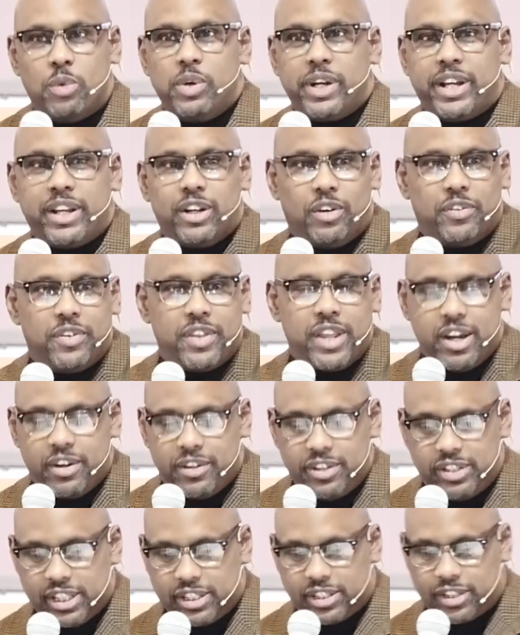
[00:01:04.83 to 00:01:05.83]
We'll get over there
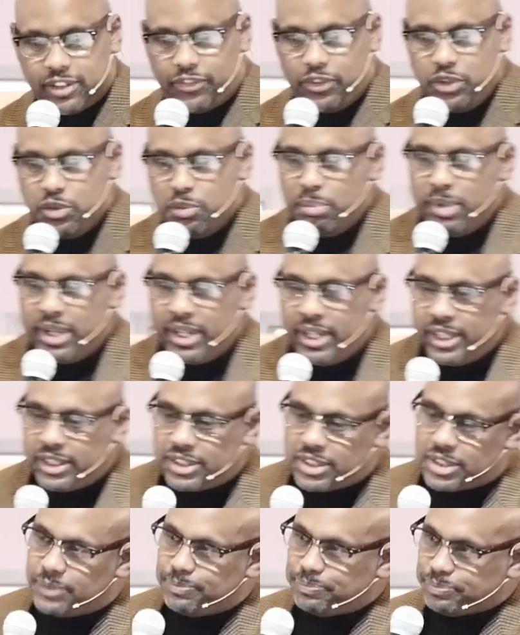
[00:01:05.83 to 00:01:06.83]
in just a few
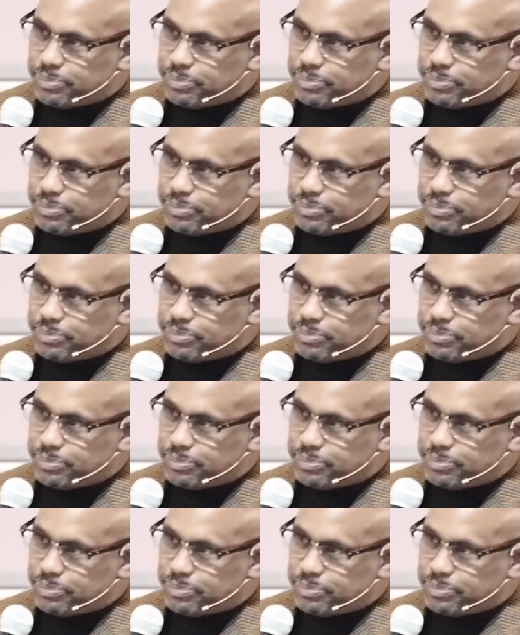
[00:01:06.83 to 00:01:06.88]
minutes.